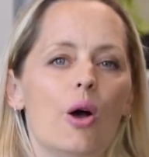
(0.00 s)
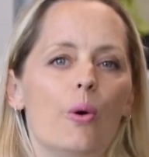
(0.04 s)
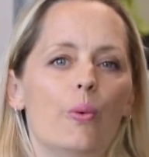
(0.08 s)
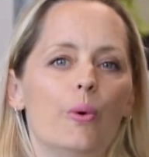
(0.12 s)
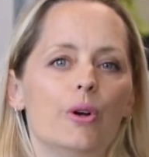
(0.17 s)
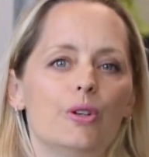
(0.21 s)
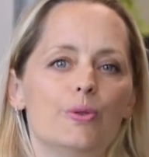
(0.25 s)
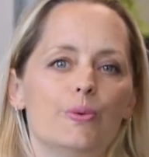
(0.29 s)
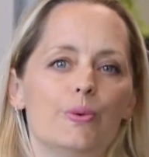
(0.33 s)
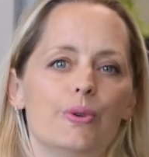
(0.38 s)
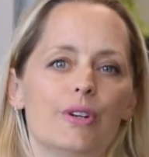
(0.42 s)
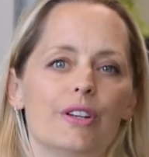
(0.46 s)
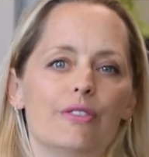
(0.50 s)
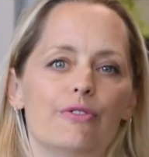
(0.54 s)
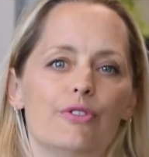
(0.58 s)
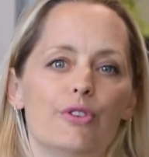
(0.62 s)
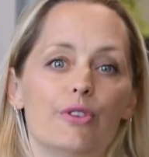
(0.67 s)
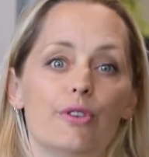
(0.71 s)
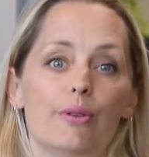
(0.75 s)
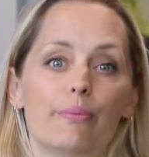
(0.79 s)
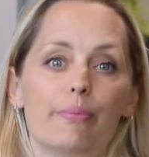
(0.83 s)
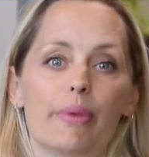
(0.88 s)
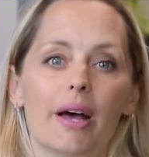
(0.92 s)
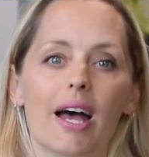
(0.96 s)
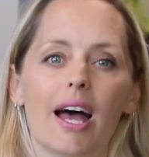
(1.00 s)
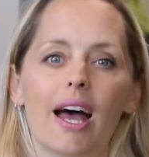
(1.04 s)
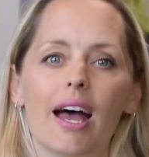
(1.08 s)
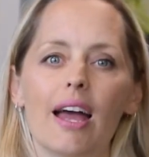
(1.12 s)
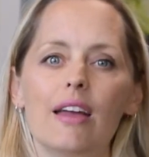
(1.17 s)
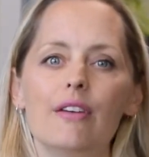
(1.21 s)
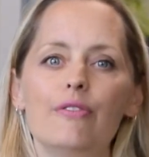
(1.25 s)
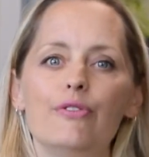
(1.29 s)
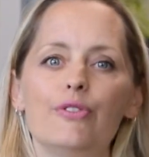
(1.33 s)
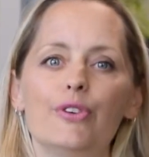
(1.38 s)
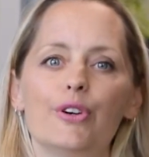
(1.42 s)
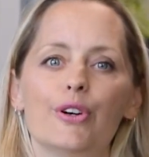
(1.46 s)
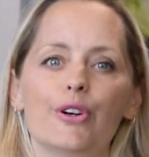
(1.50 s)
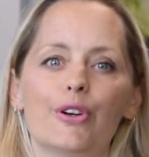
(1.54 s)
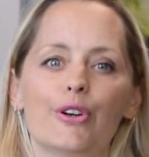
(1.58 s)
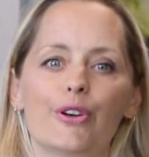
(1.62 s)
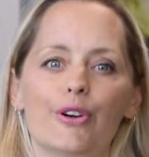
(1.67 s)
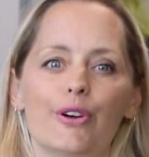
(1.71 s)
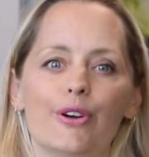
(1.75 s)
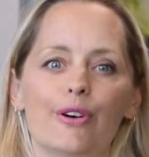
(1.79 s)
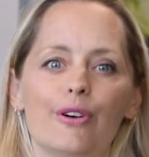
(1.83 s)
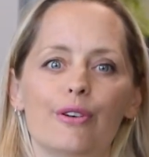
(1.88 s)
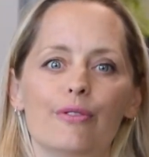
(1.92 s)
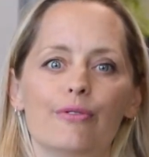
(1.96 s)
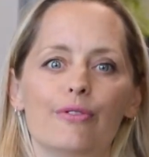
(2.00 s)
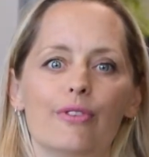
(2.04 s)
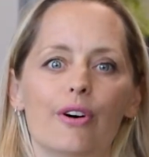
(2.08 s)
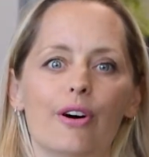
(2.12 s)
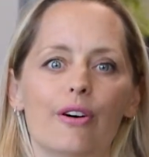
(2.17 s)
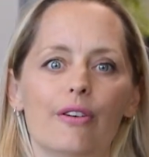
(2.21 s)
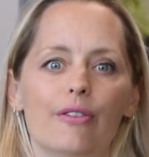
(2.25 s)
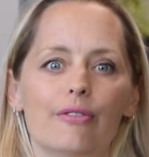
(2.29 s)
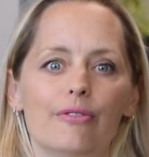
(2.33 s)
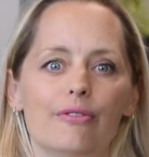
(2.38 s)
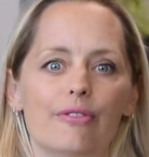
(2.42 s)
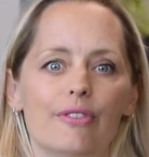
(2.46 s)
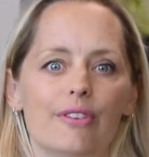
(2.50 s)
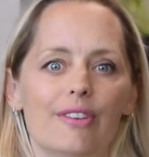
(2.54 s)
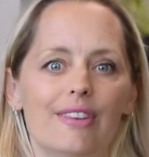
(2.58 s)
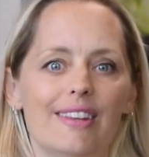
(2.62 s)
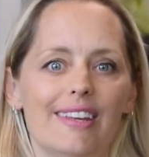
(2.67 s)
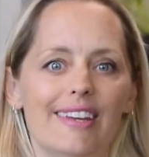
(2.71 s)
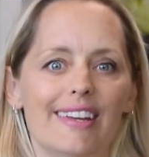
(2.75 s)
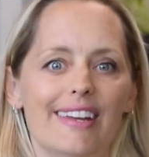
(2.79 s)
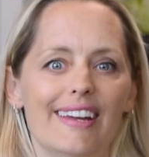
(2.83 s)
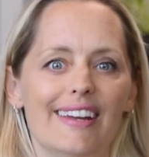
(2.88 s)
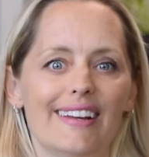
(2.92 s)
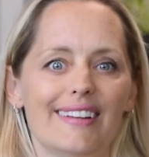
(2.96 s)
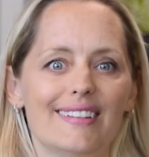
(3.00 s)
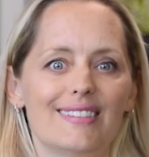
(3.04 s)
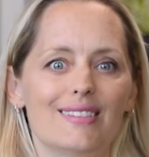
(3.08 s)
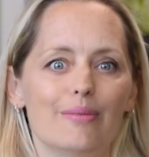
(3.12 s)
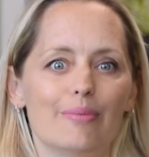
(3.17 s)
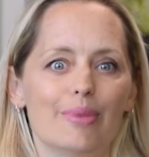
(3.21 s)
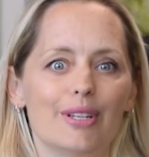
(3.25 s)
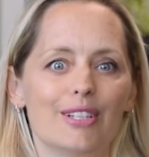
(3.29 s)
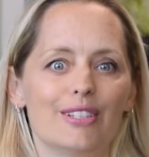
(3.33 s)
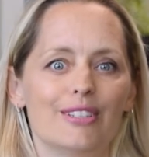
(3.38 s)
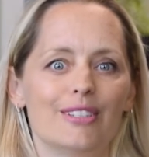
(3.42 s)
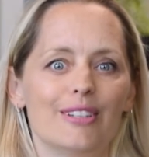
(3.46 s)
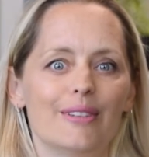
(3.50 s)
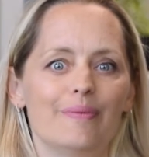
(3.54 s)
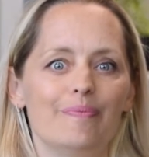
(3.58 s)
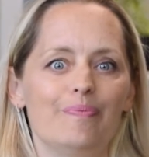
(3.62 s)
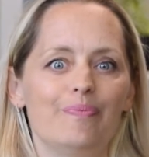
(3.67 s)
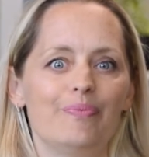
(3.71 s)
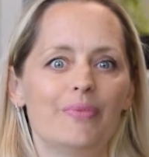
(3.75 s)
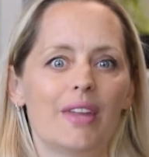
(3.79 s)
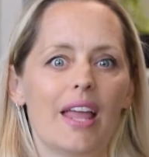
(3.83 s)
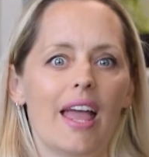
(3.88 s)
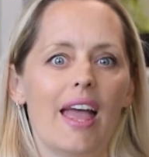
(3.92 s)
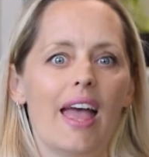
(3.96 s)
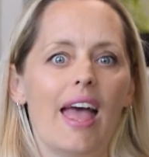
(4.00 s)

which will give you the behavior curve of the exhibition.